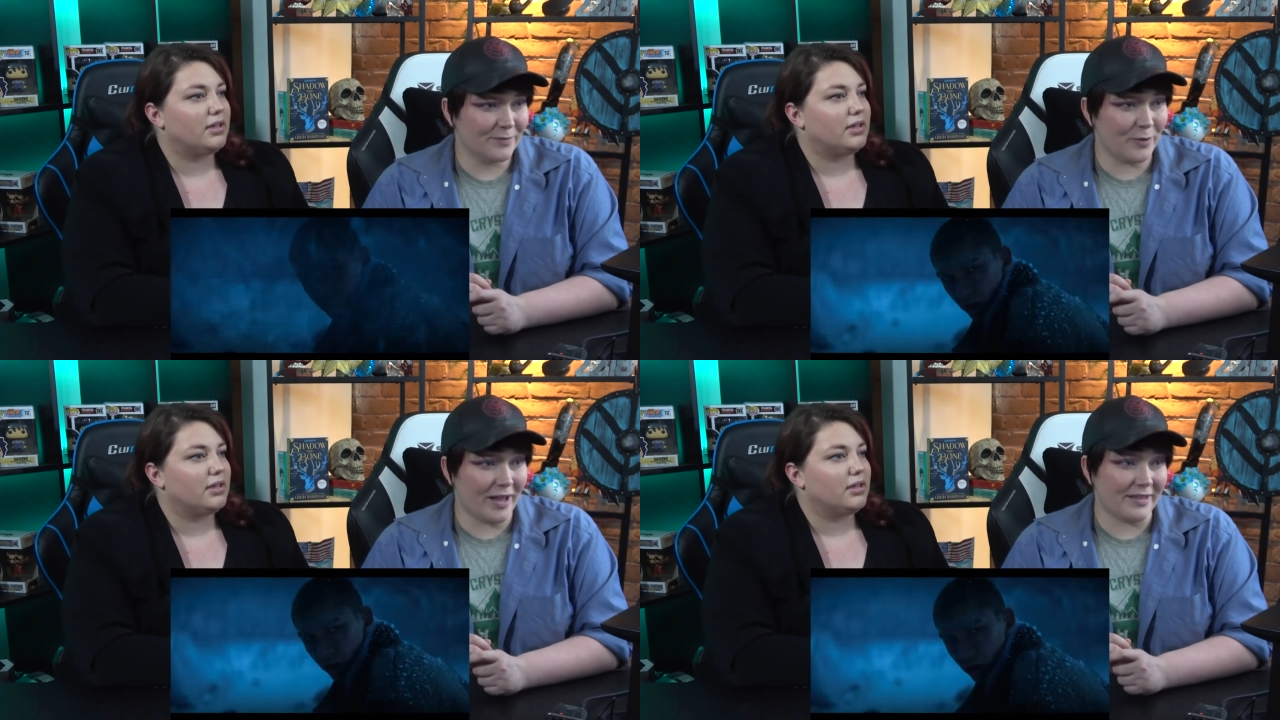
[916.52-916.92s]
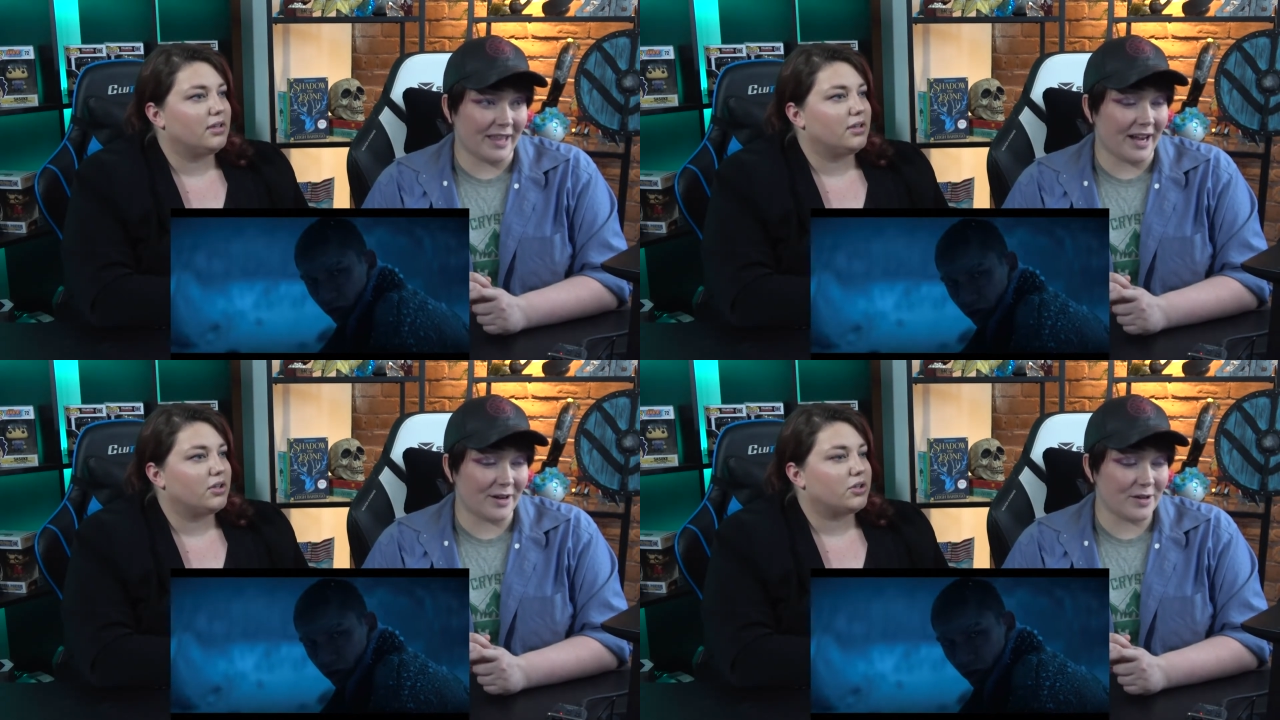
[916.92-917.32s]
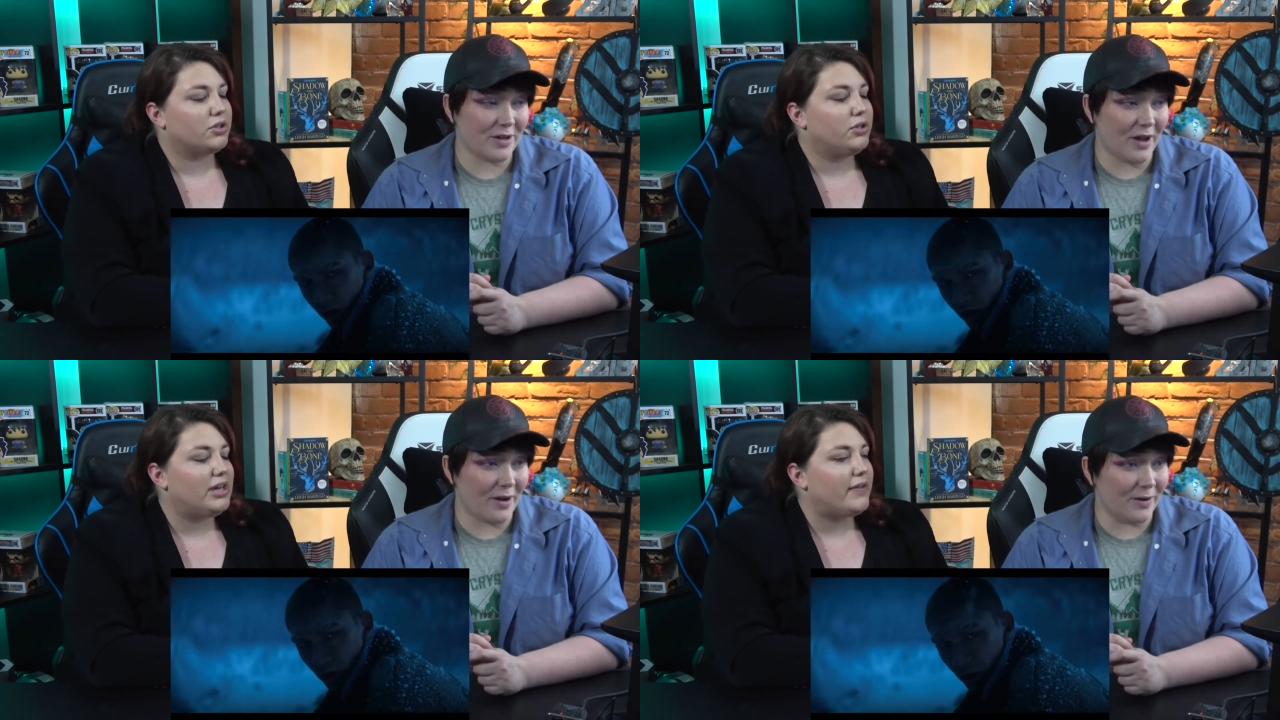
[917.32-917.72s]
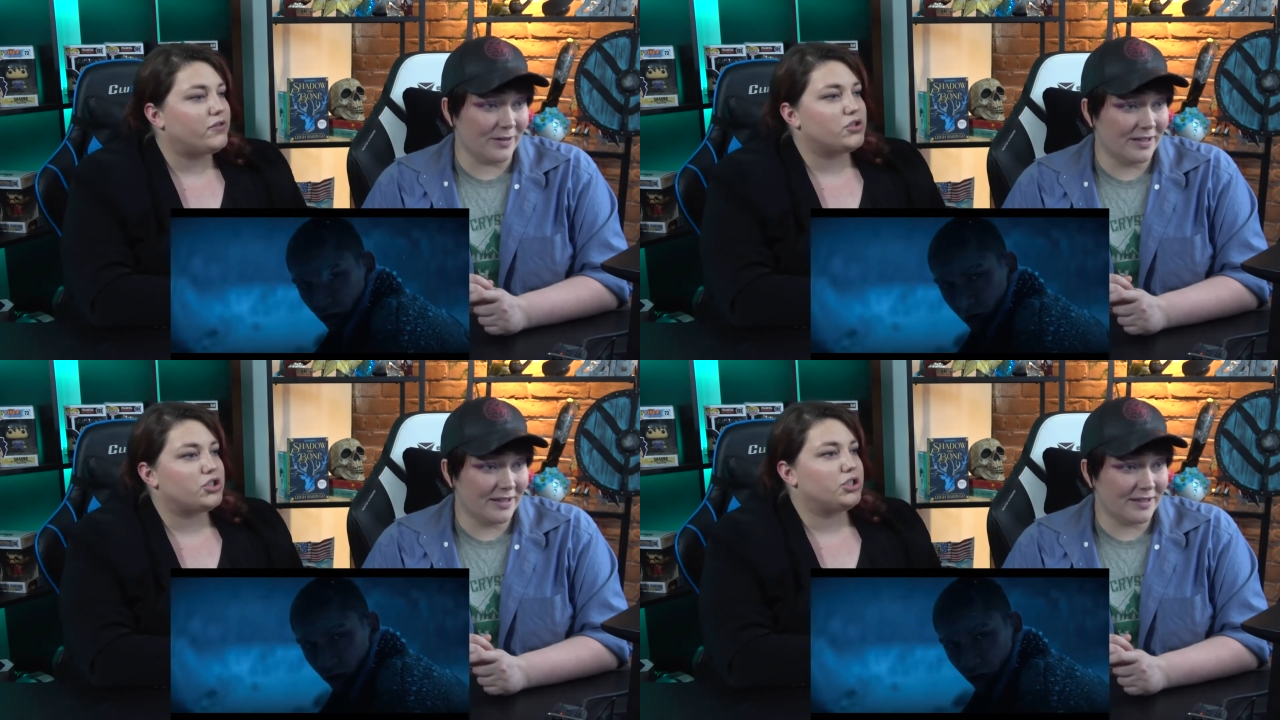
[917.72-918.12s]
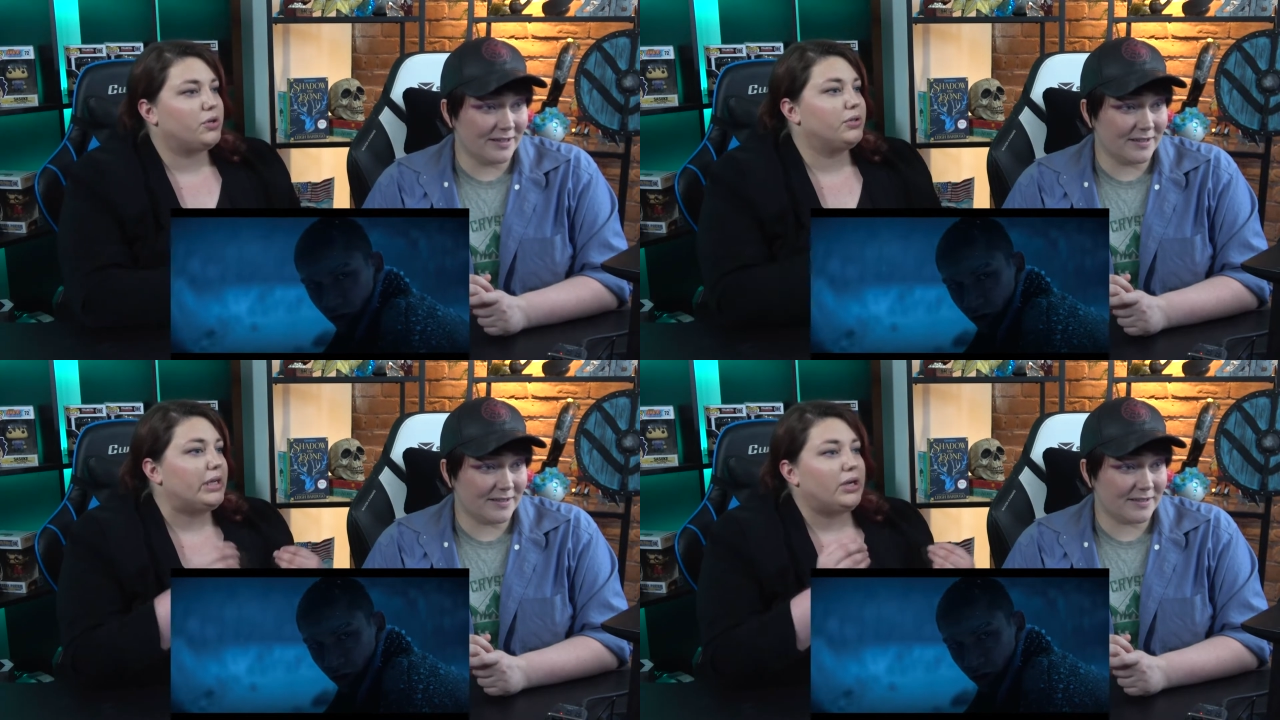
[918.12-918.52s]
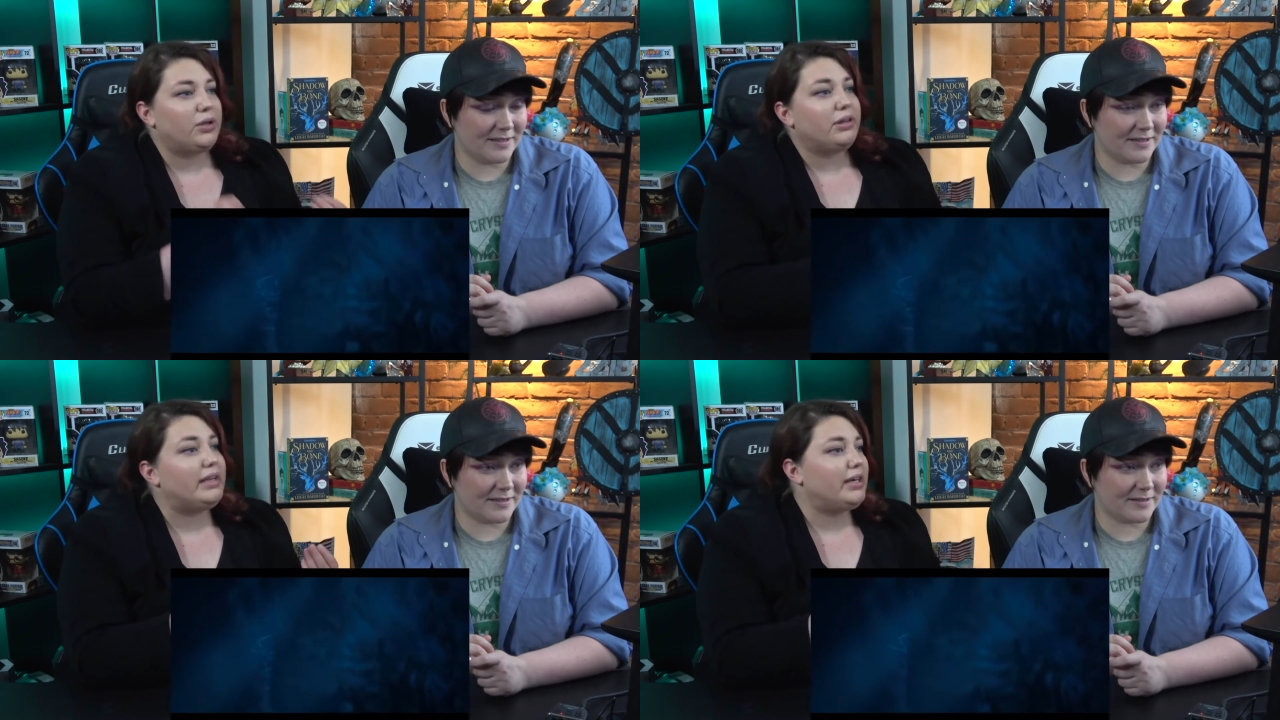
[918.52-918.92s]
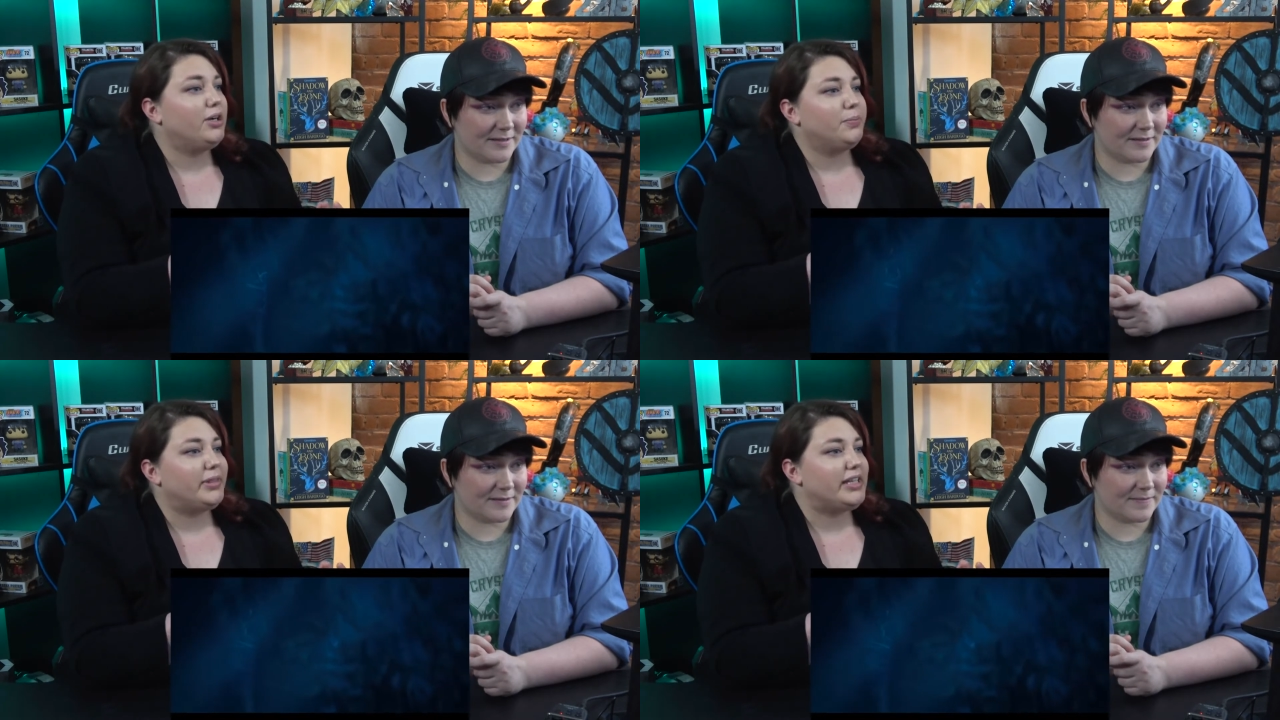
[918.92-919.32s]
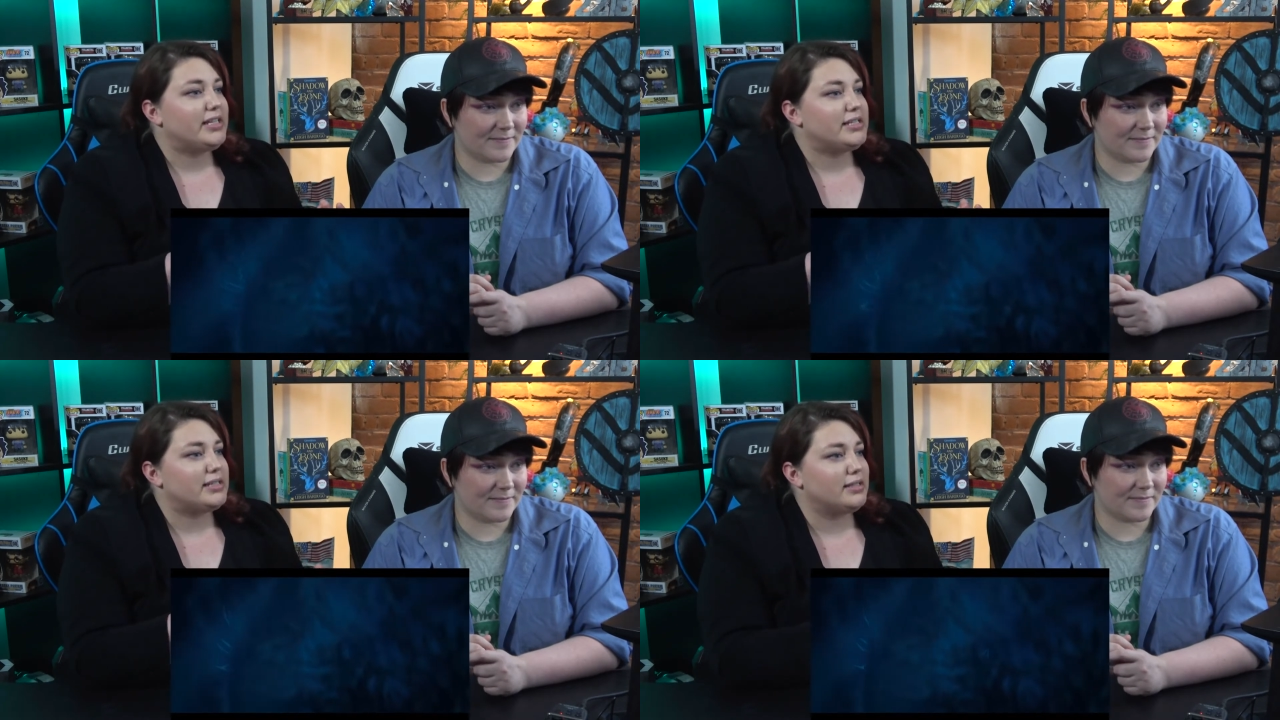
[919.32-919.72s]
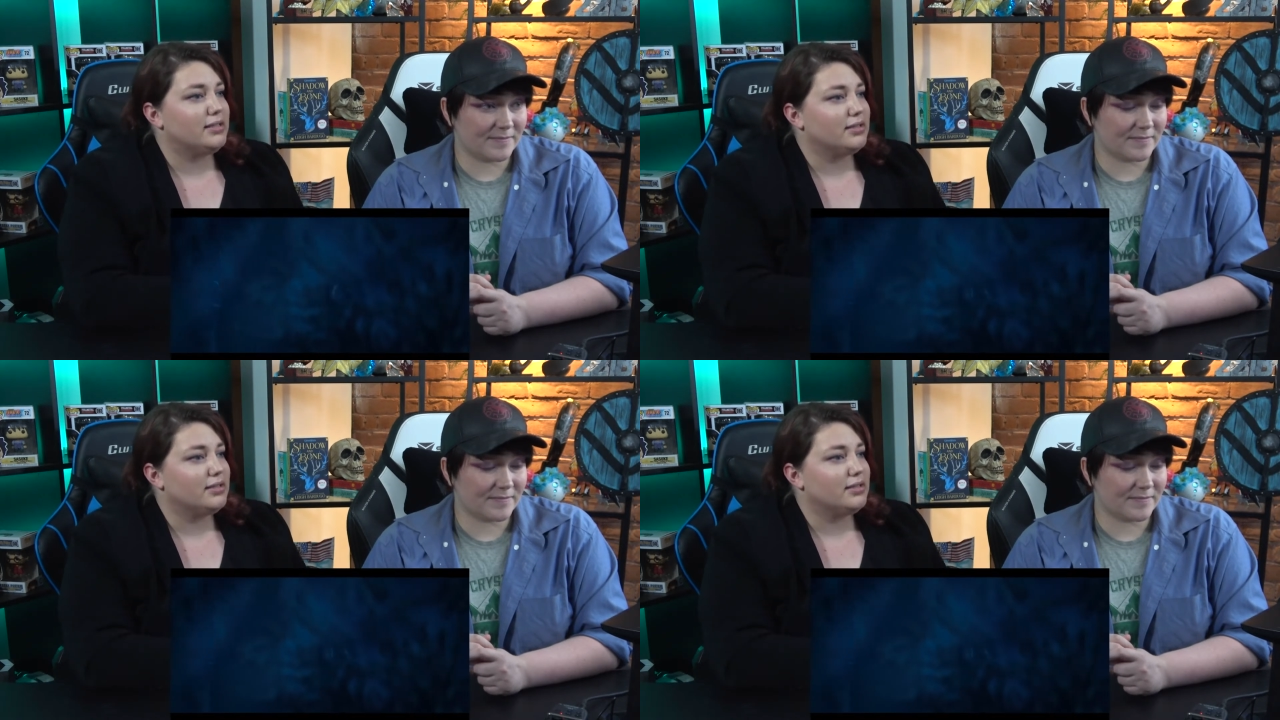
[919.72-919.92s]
Speaker 1: Well, there
Speaker 2: you go. Could have you shown earlier, please?